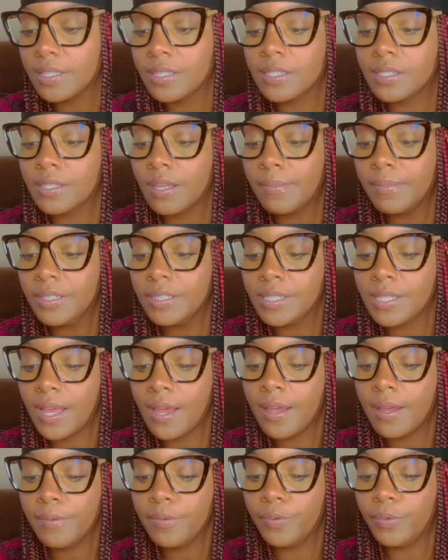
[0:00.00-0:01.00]
It's
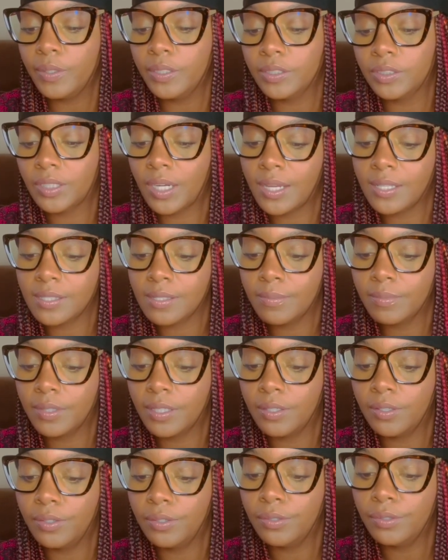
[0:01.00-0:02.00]
summertime, you want to try
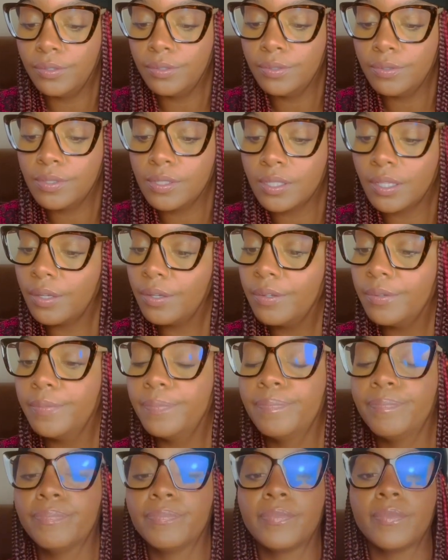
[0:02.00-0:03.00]
something new, so
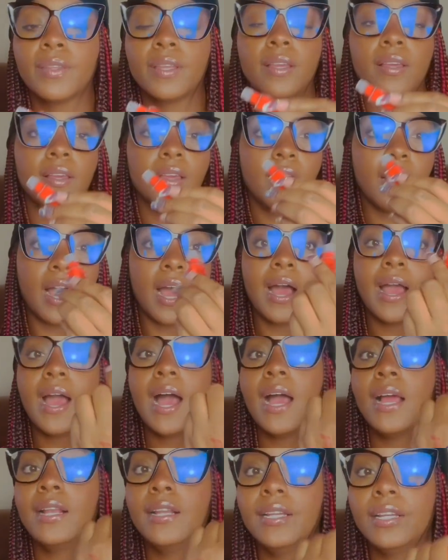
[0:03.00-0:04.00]
I
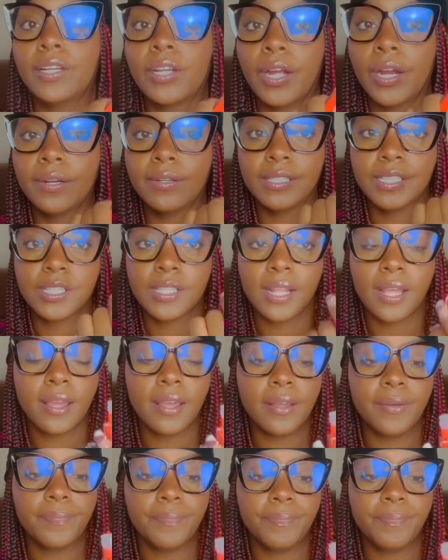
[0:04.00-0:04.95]
highly encourage that.